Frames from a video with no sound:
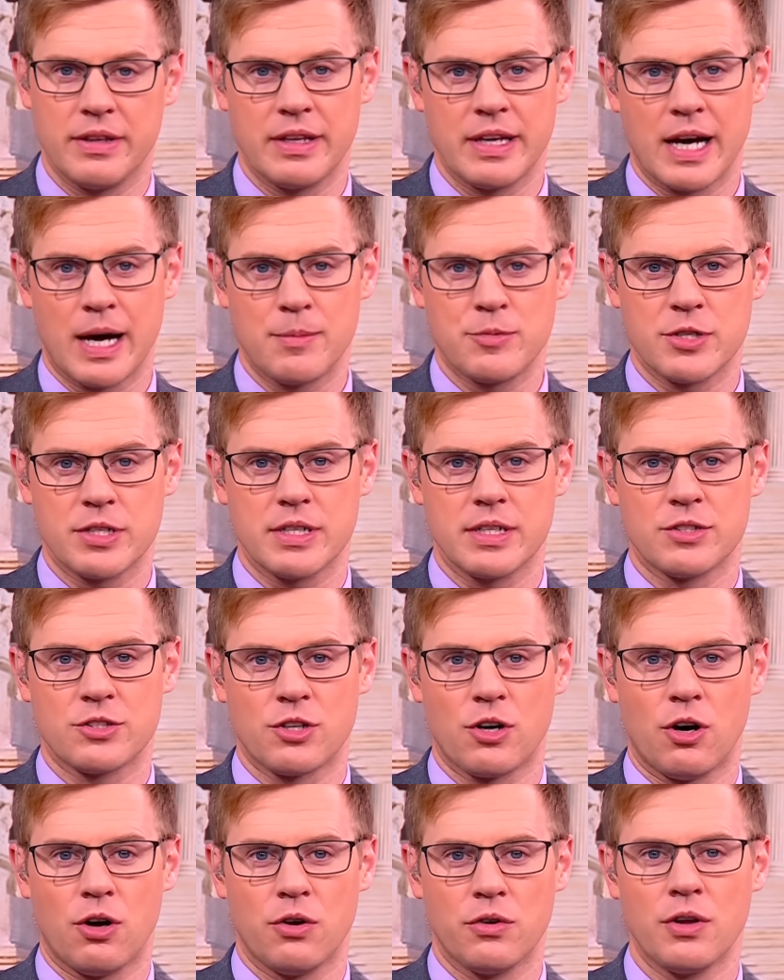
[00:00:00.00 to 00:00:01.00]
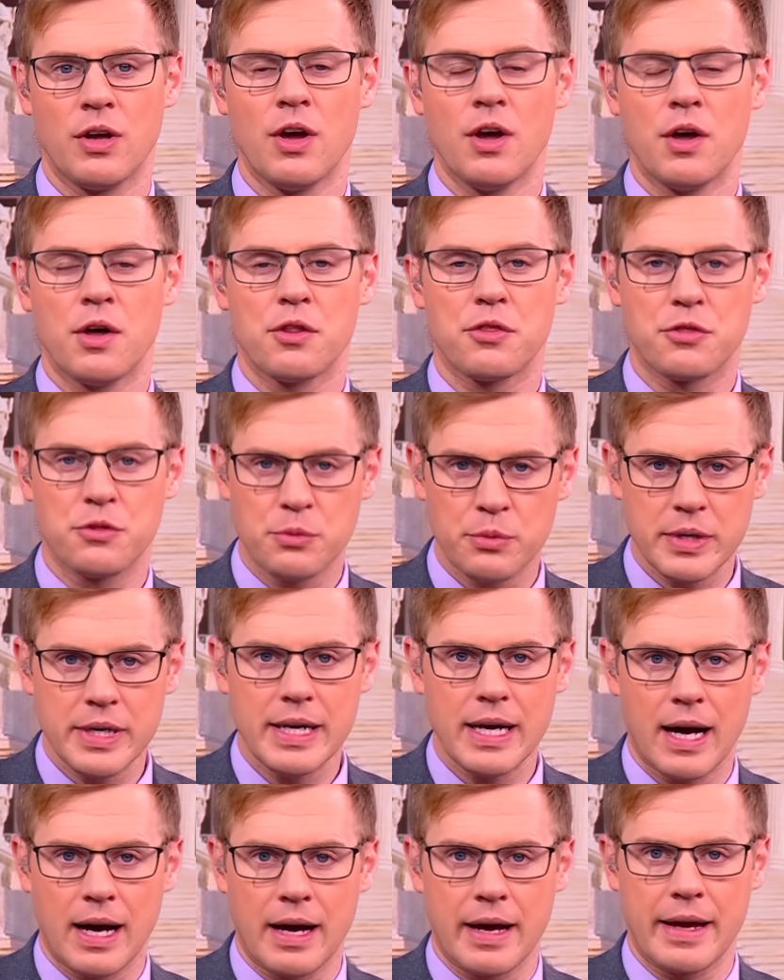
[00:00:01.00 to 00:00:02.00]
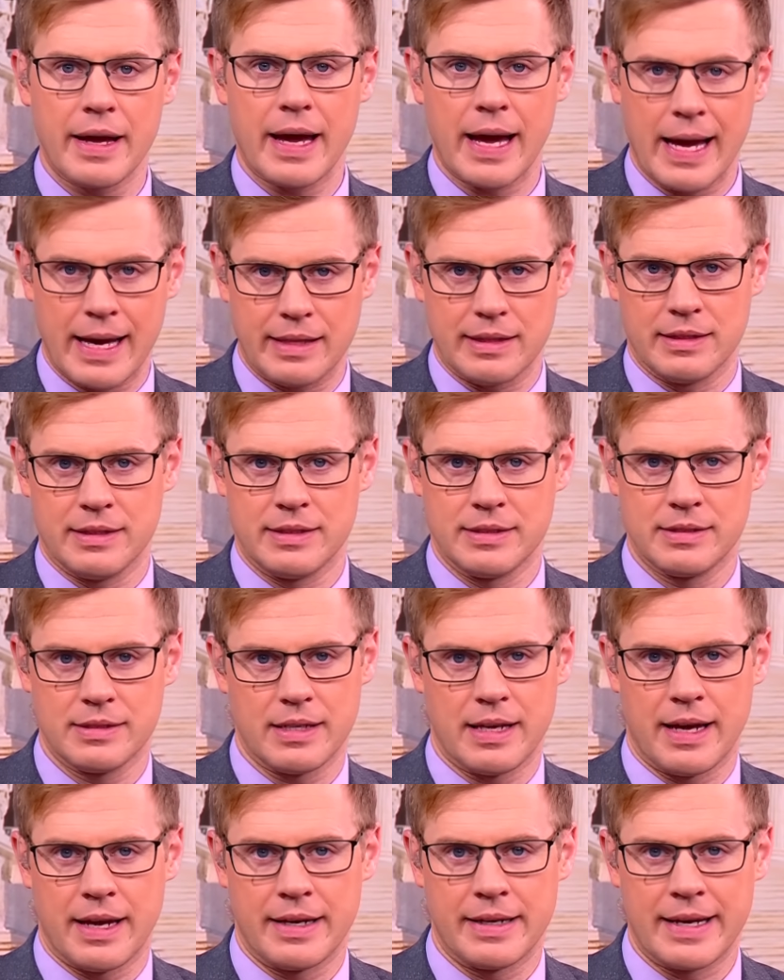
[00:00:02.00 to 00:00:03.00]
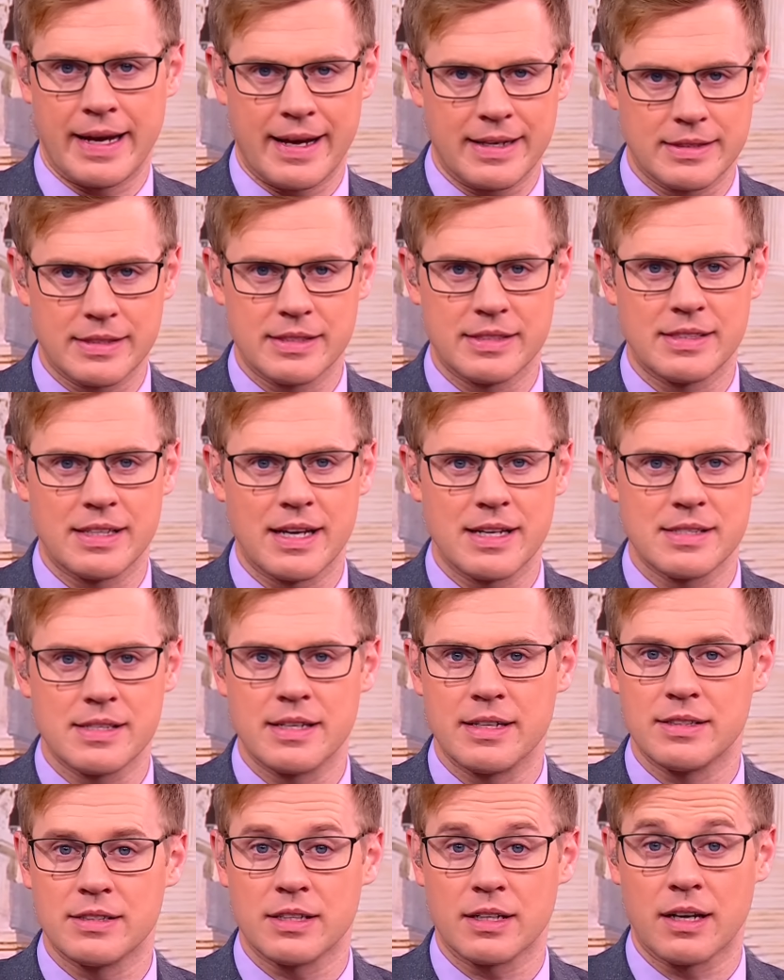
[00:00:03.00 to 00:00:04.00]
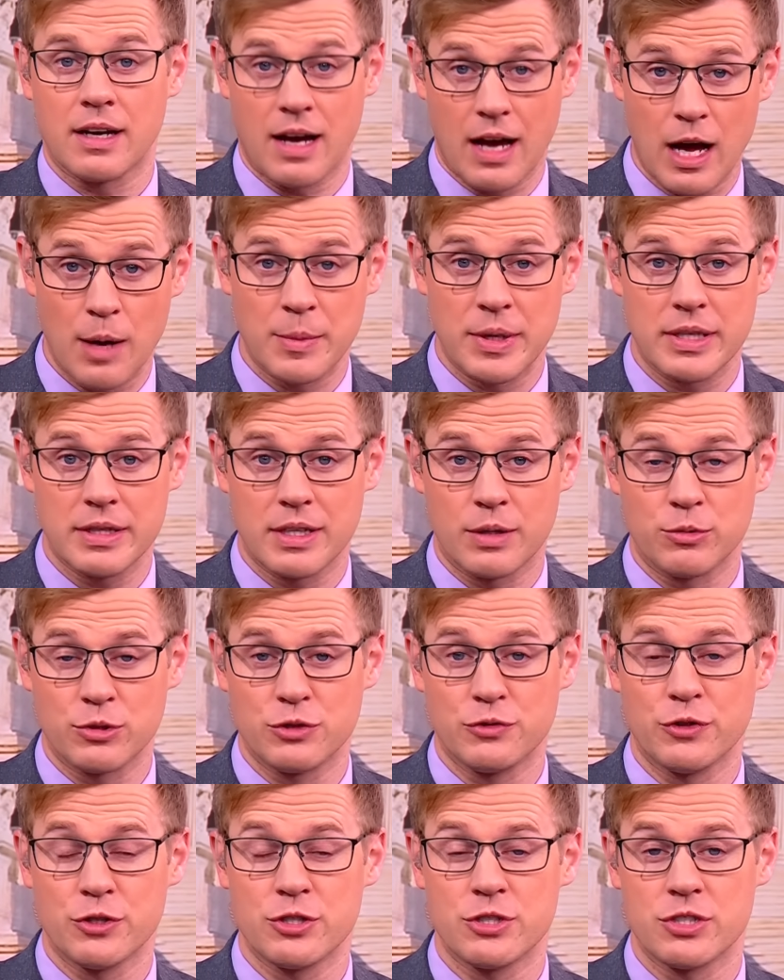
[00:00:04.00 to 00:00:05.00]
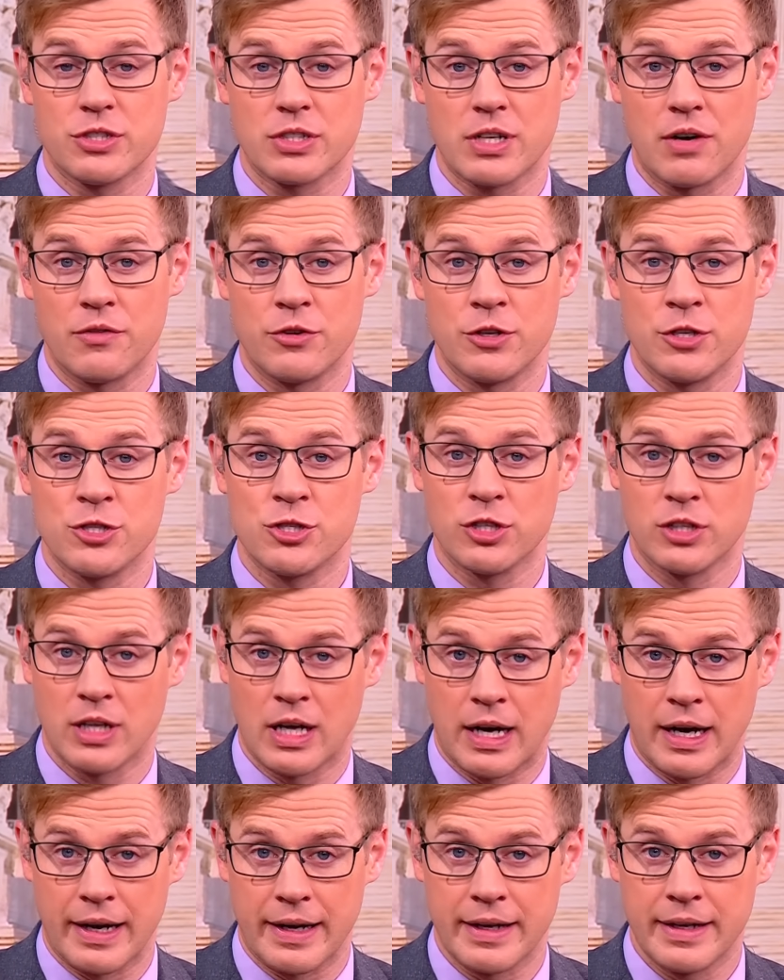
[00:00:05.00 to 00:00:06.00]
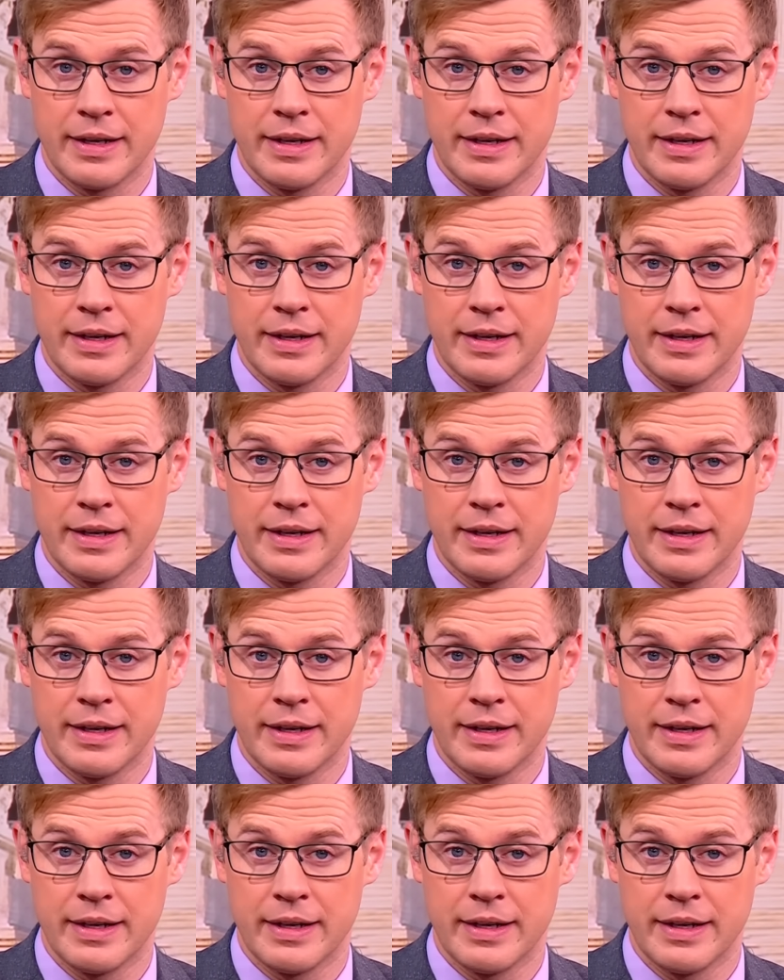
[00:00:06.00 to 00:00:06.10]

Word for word: The object is called 3I Atlas, and NASA says that it's a comet that was first discovered in July.